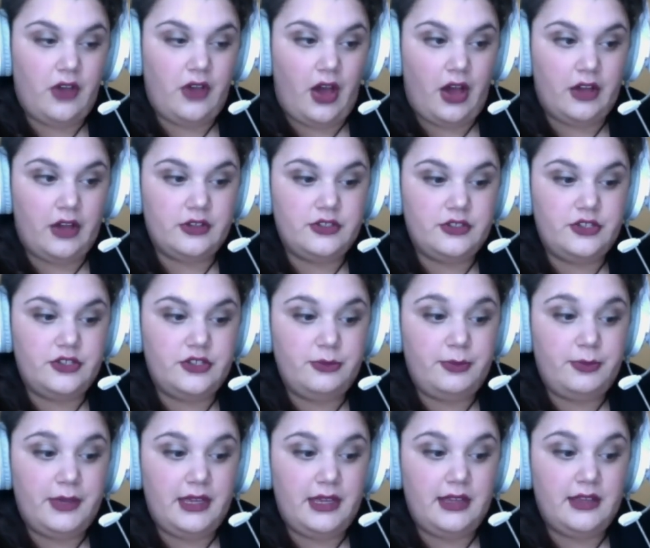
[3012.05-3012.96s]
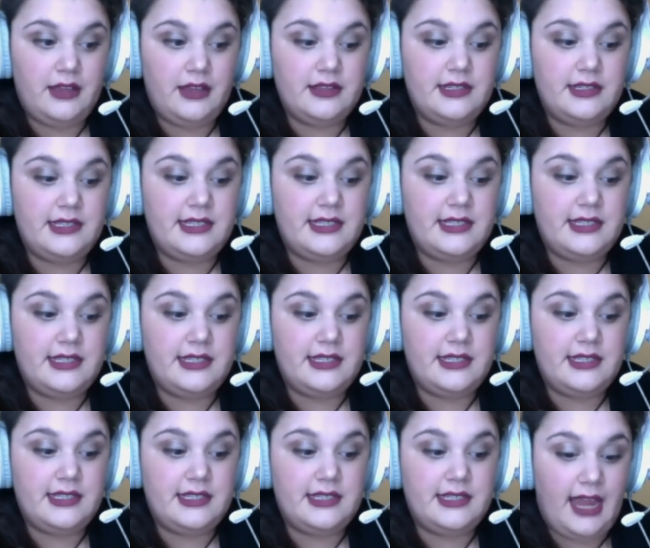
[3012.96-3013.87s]
to be
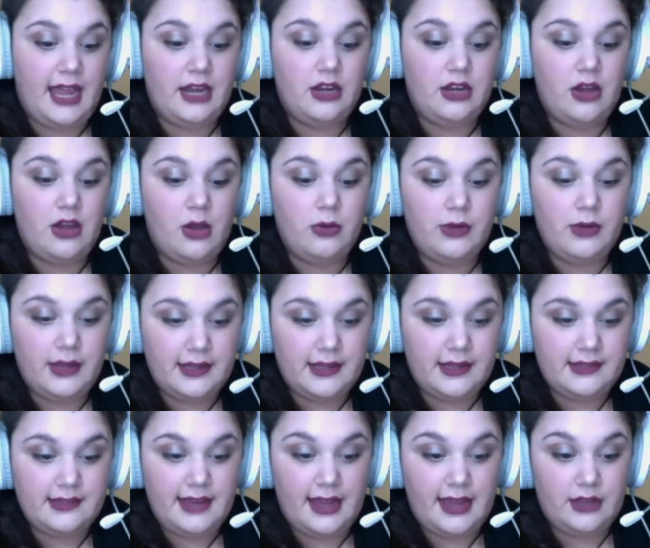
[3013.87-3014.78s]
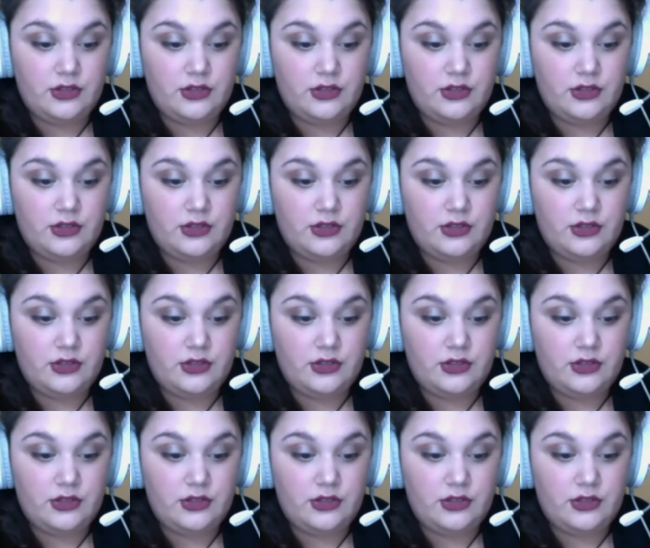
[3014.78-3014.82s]
seen and noticed